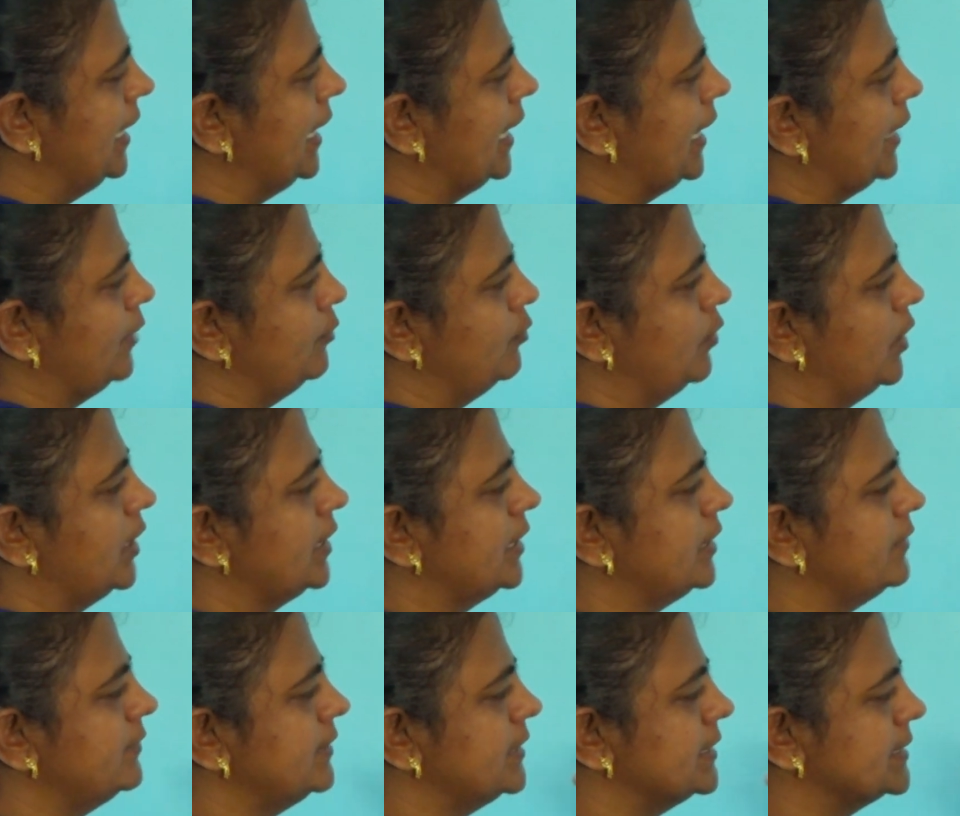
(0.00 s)
and
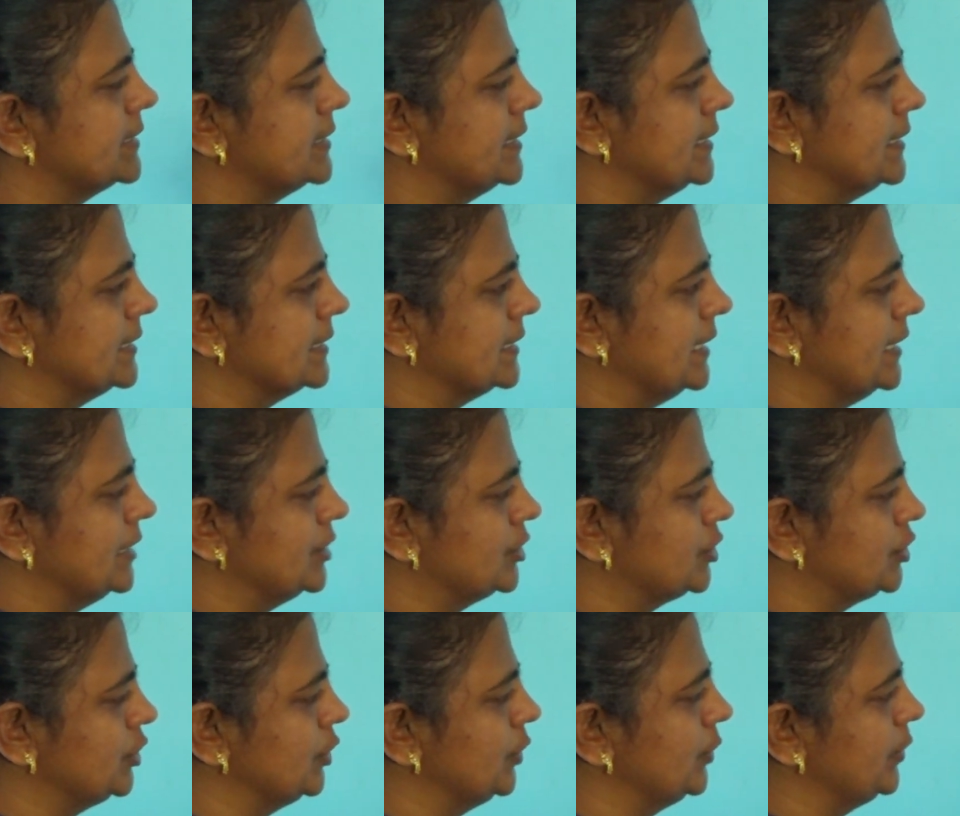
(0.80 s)
whatever is
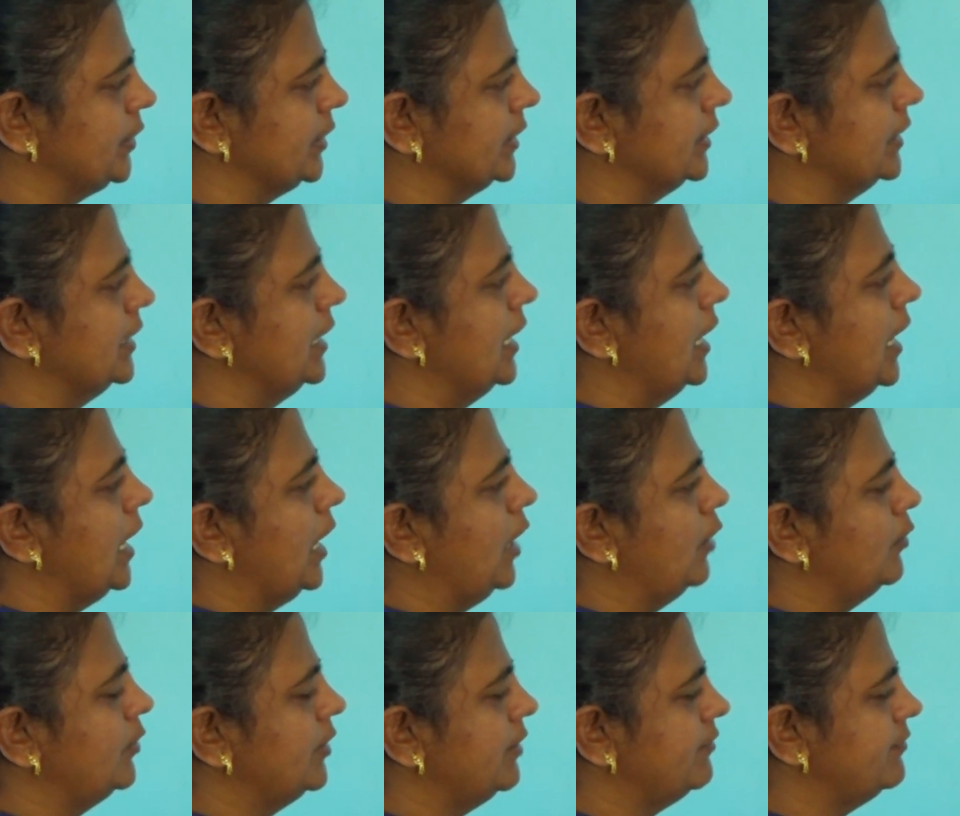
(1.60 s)
issued
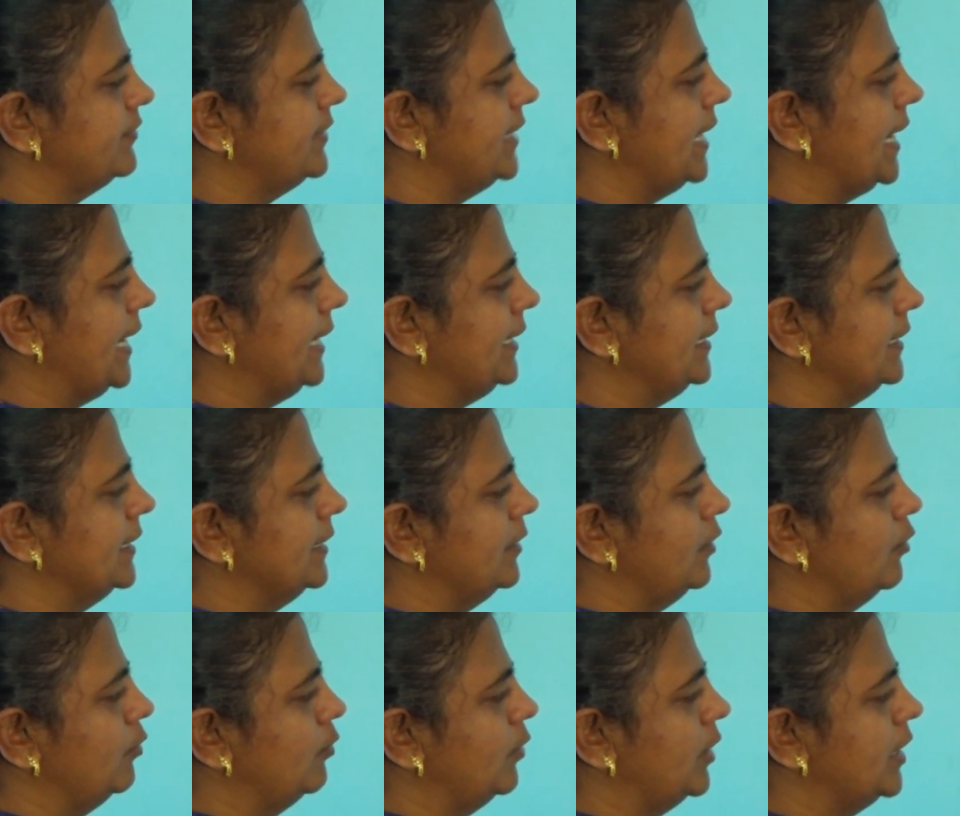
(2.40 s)
out of that,
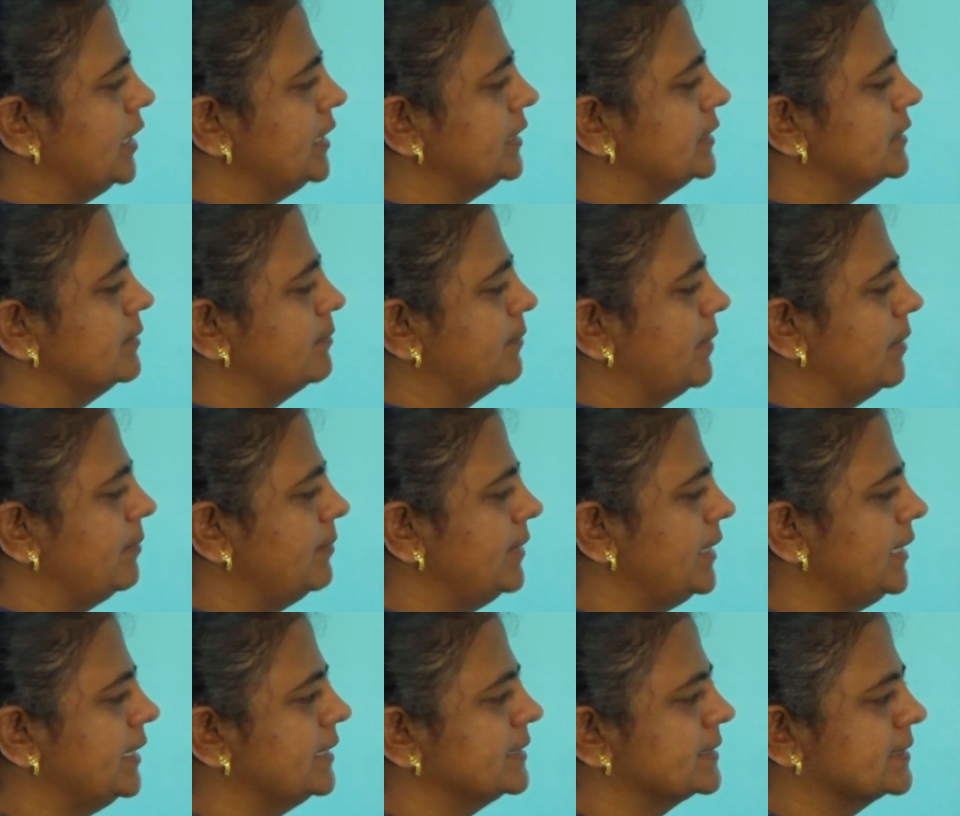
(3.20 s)
what the
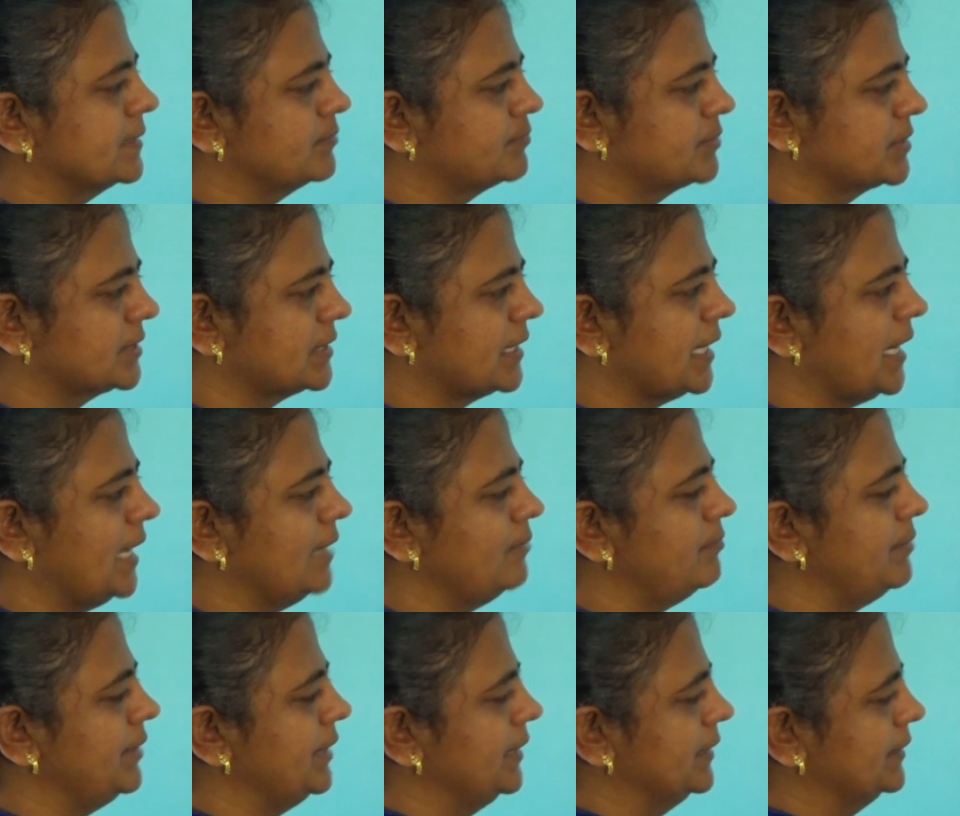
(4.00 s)
public is
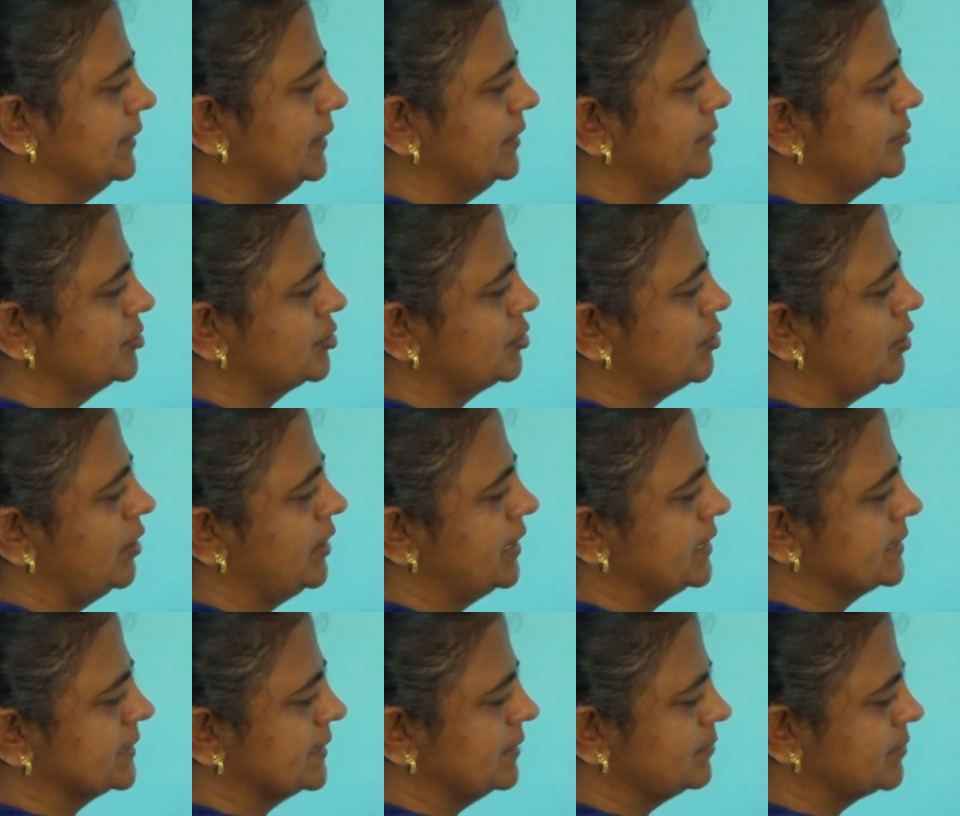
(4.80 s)
subscribing, that is called
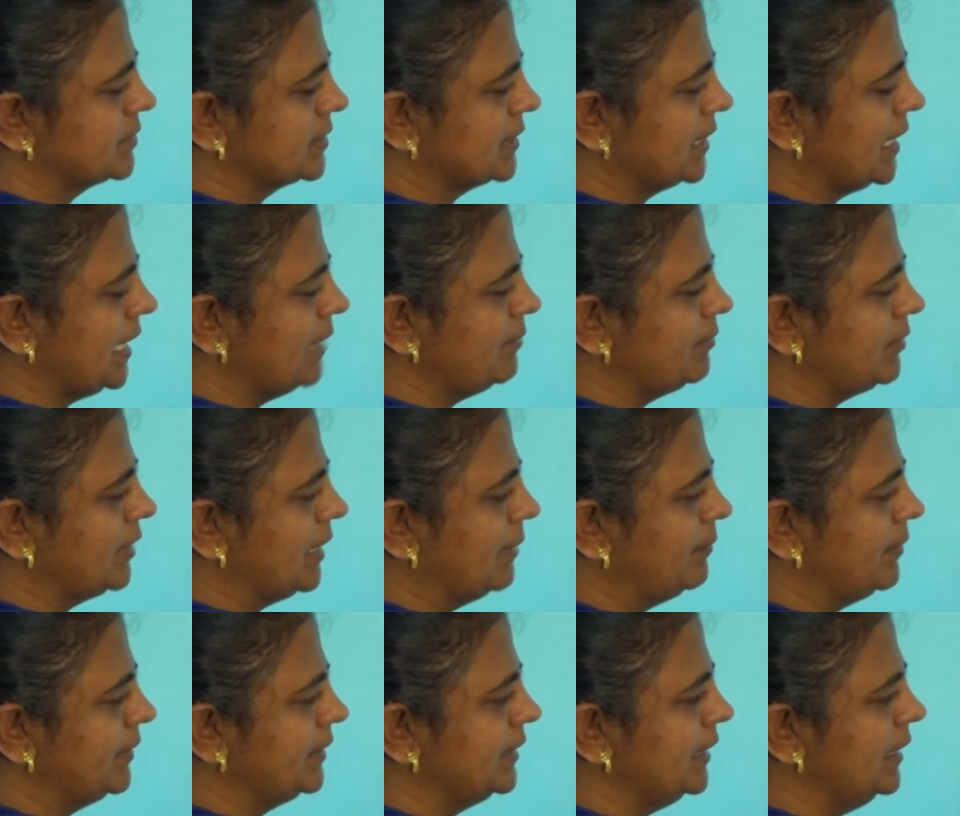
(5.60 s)
as subscribed
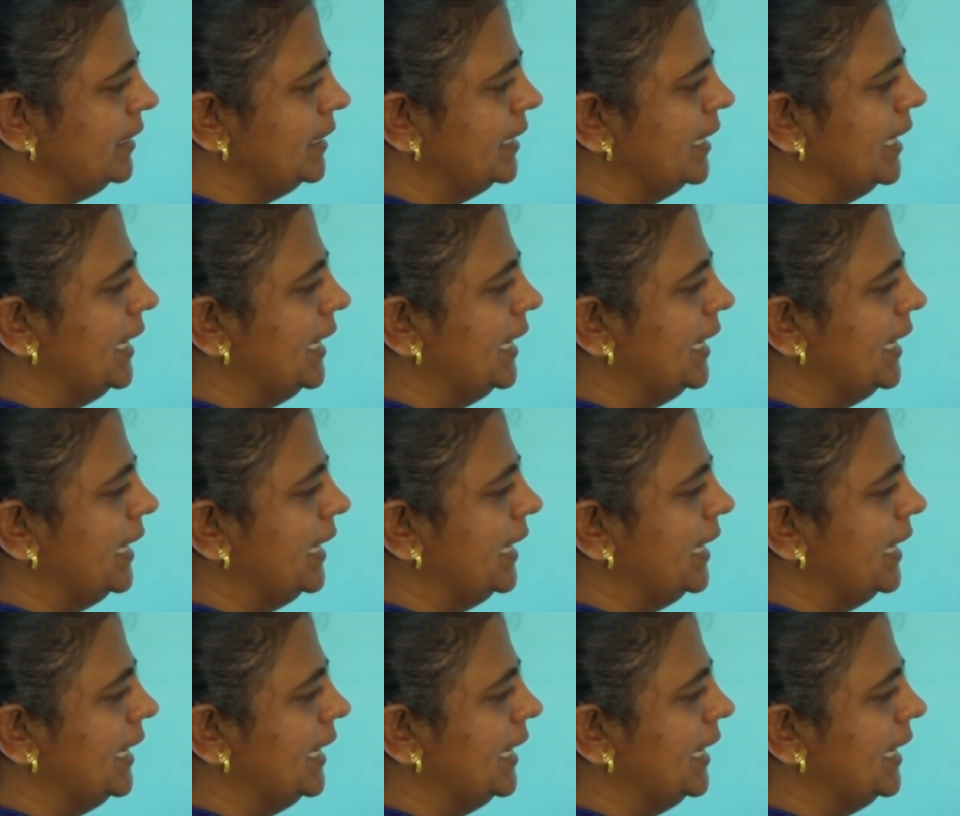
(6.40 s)
capital,